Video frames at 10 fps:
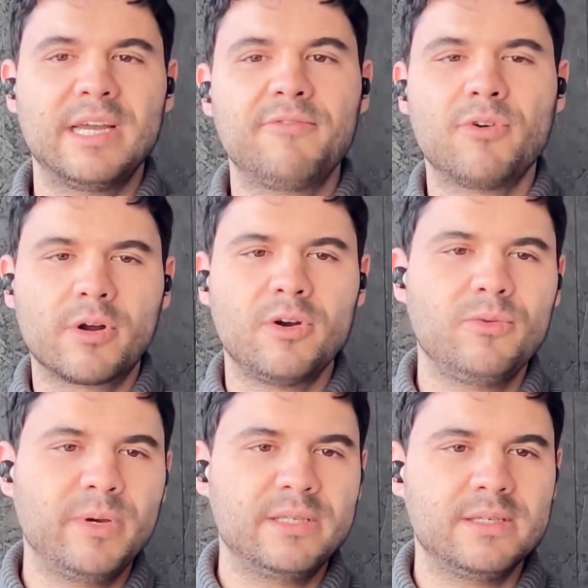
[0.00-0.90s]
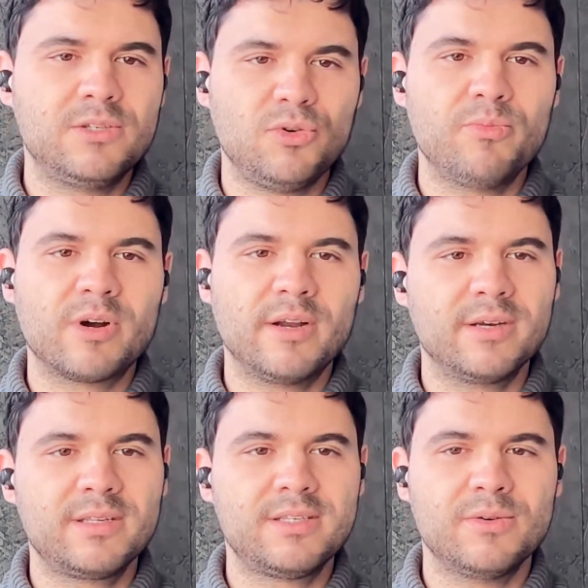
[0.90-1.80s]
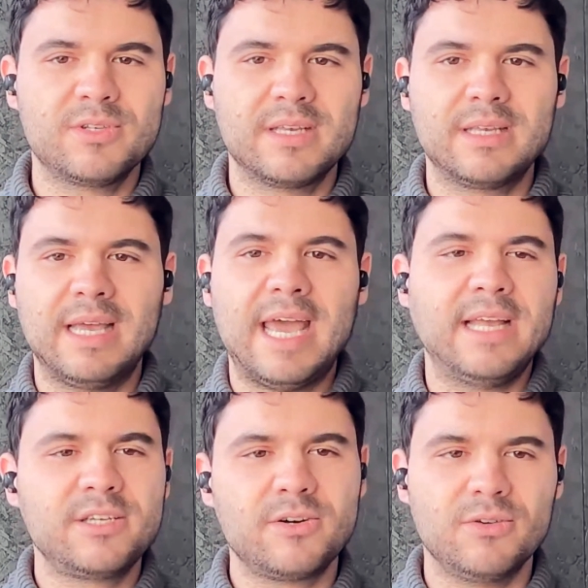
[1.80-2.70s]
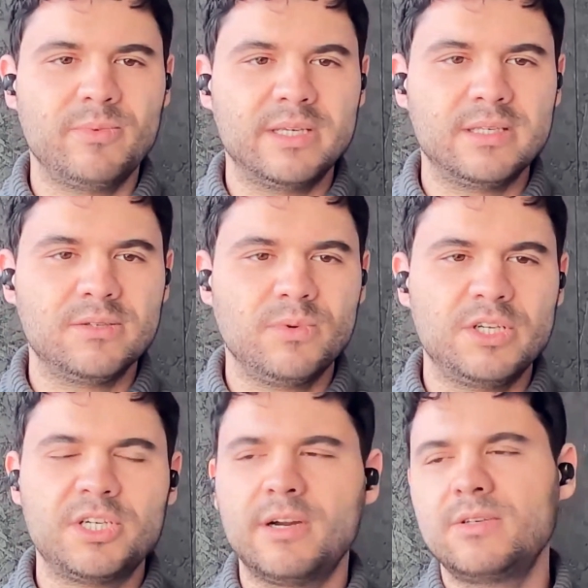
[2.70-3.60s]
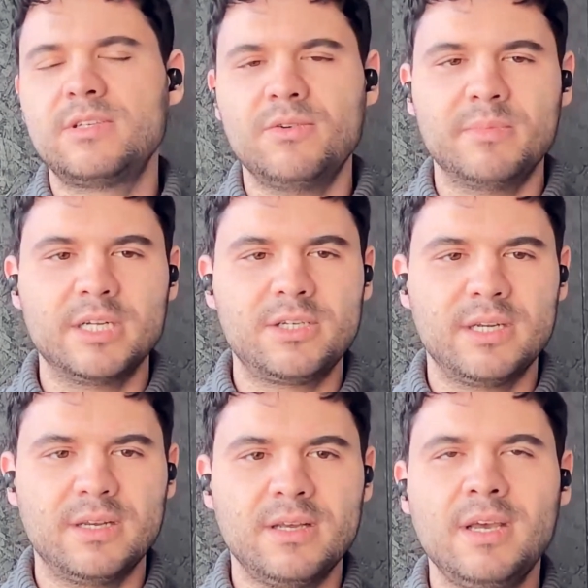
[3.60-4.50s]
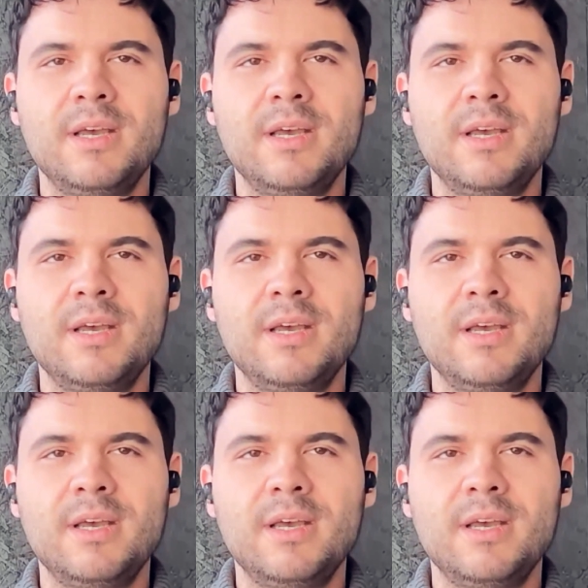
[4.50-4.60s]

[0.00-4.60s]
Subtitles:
Like 4 code bases, 2 products. So it's 8 code bases. We share so much. And